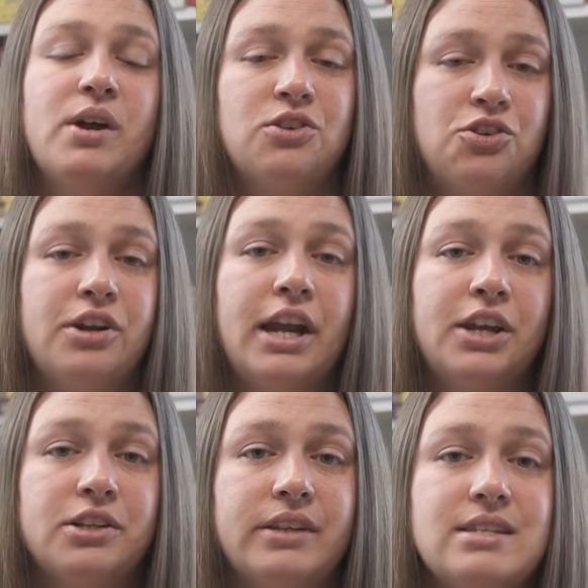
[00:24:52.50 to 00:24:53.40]
and create
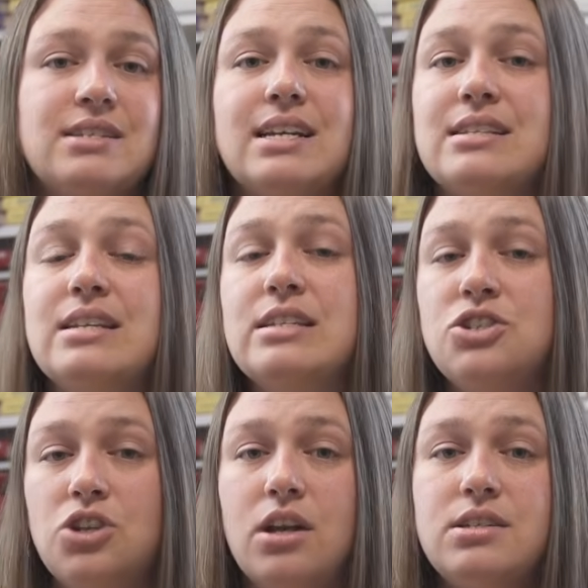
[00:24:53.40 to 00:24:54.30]
your listings is
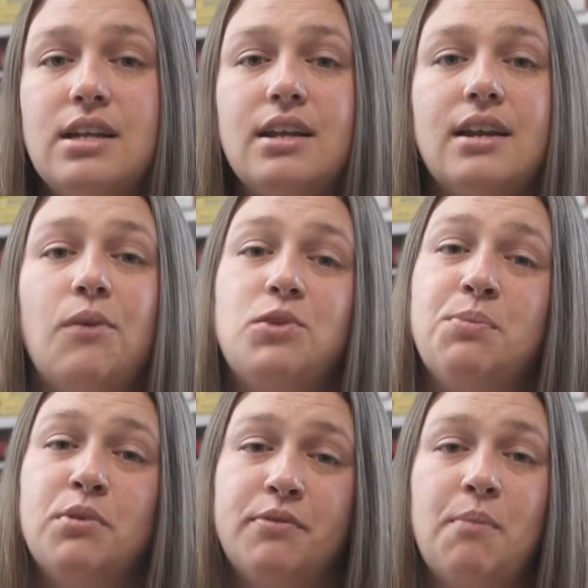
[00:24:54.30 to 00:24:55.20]
daunting enough to
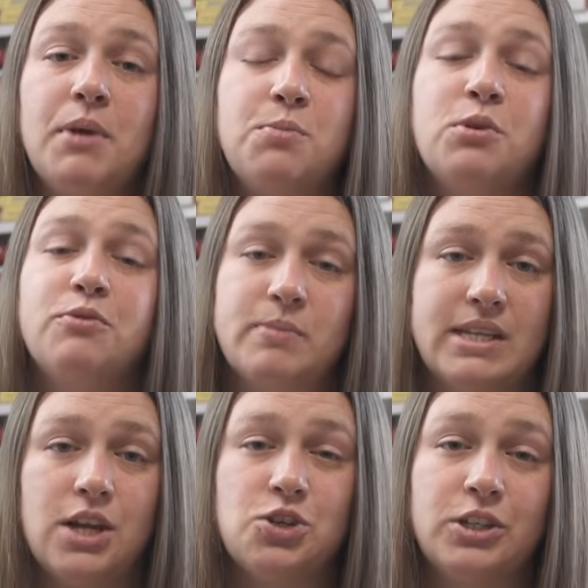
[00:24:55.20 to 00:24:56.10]
prevent people from
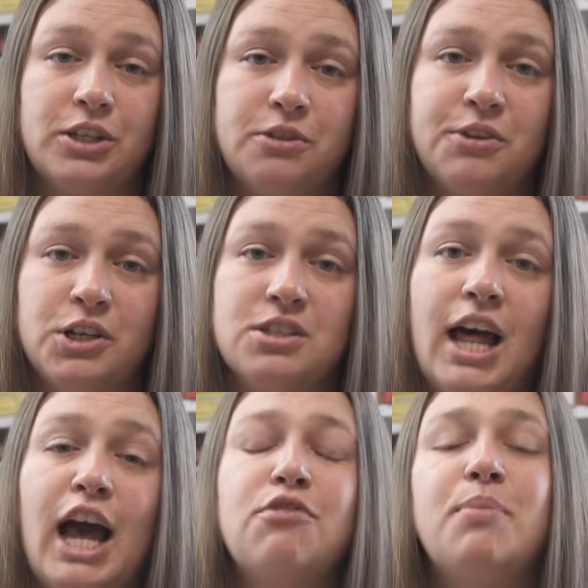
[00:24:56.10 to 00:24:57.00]
scheduling their first live,